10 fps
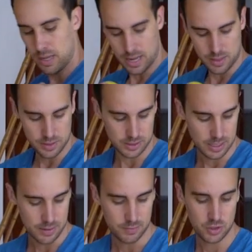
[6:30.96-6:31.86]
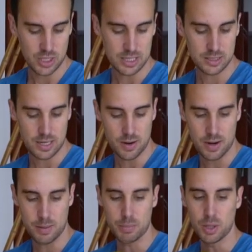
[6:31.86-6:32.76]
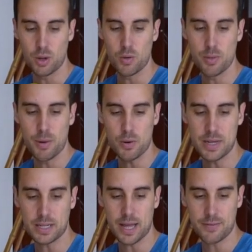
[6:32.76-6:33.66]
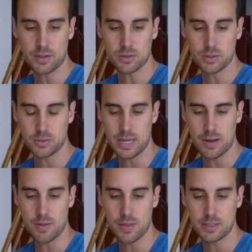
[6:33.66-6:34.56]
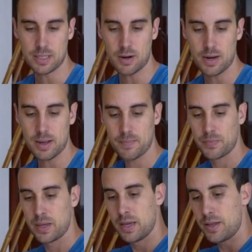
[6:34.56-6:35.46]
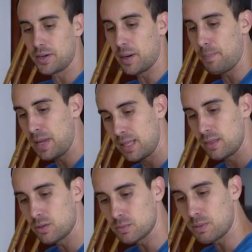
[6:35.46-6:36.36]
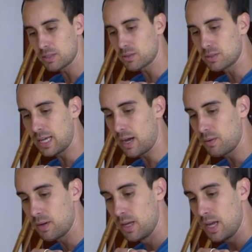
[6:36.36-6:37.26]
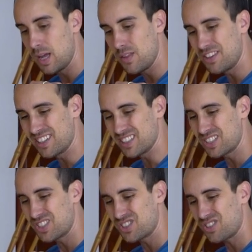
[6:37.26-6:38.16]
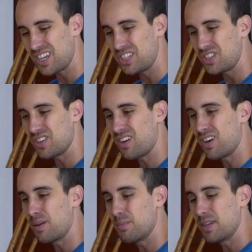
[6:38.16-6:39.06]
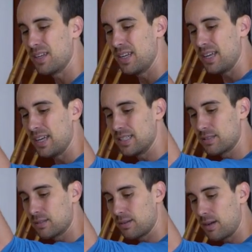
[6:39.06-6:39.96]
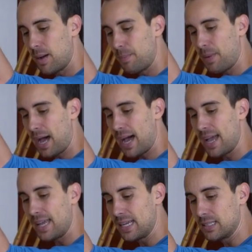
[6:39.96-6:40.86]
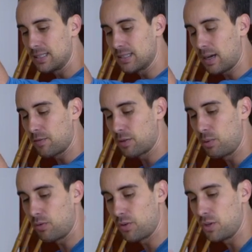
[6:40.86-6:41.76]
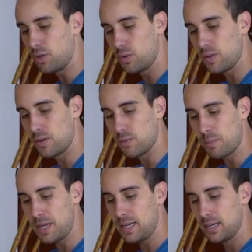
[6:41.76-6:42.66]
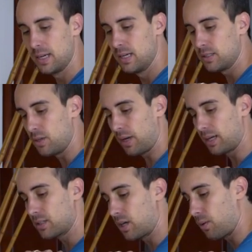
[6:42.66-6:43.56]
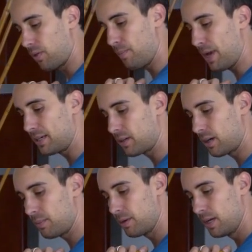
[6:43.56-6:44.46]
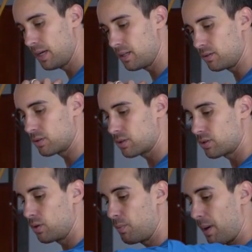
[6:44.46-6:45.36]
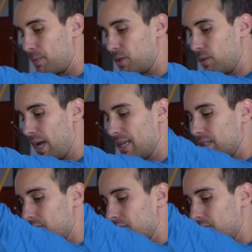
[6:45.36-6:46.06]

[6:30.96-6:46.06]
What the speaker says: on this kind of chest area below the bony clavicle, so down in this area. You're gonna pin those muscles down, and then you're gonna stretch your arm as up high as is comfortable for you, and then repeat. So you kind of start with a bent arm, and you scoop up to as